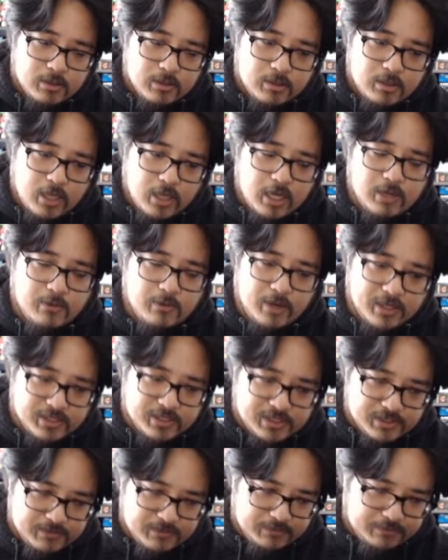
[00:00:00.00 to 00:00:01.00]

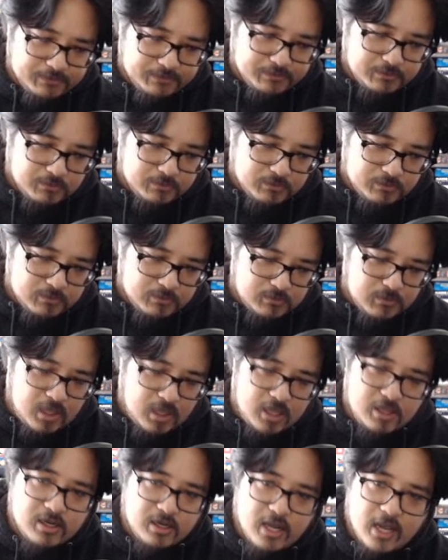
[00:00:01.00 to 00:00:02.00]
Anyways,
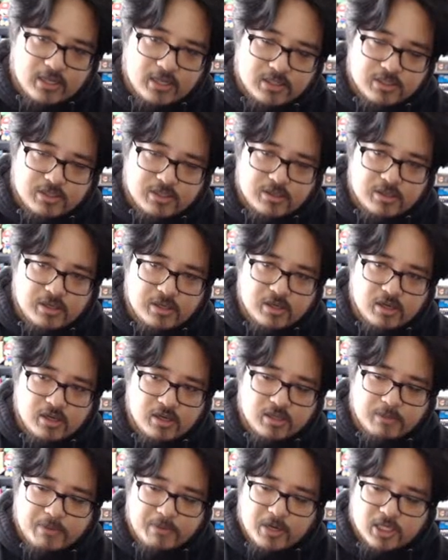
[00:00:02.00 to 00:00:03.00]
they enact
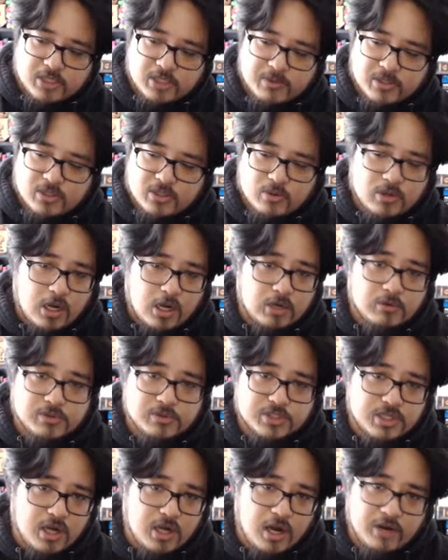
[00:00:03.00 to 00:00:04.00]
the punishment. Okonkwo's
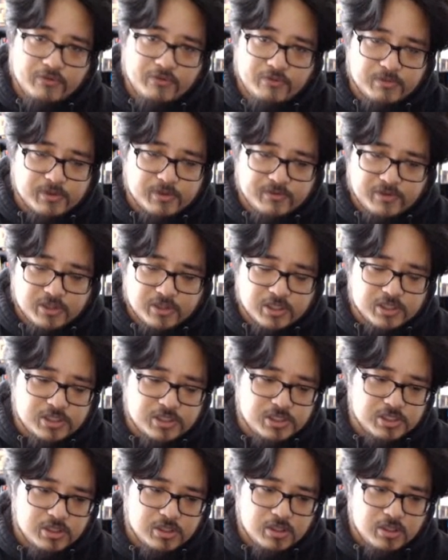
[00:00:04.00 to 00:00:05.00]
gone from the
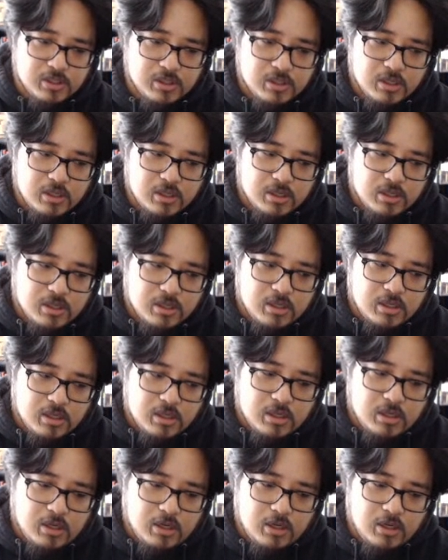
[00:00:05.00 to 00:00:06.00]
village.
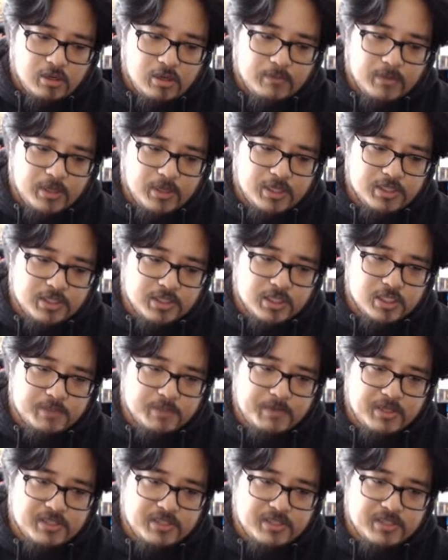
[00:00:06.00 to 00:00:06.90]
And he's going to spend